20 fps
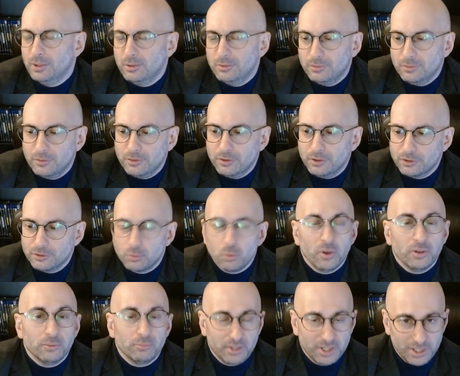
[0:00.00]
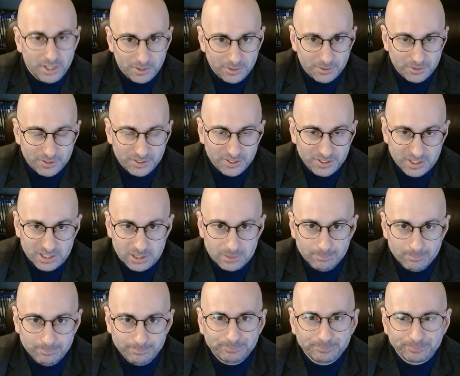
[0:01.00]
there's one particular
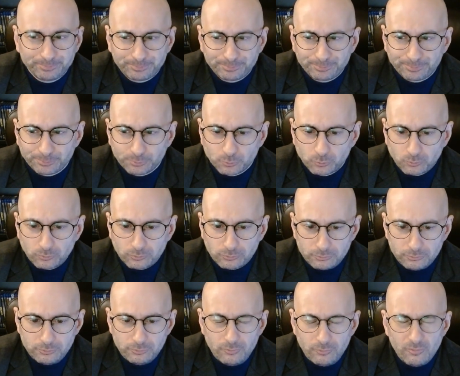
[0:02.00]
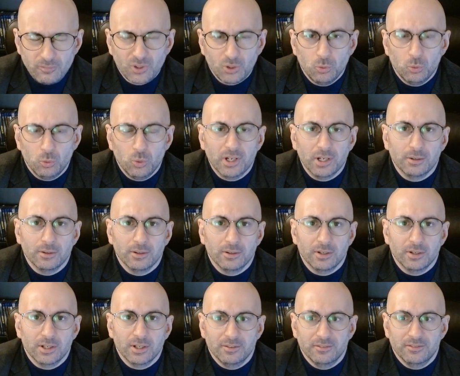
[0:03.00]
scene
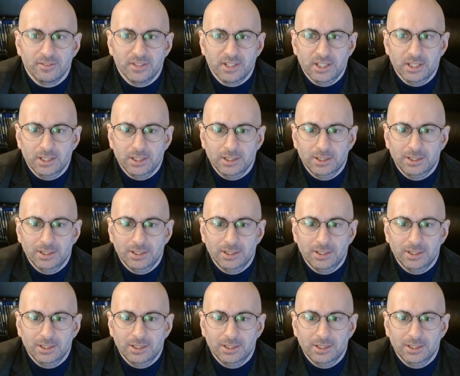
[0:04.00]
where the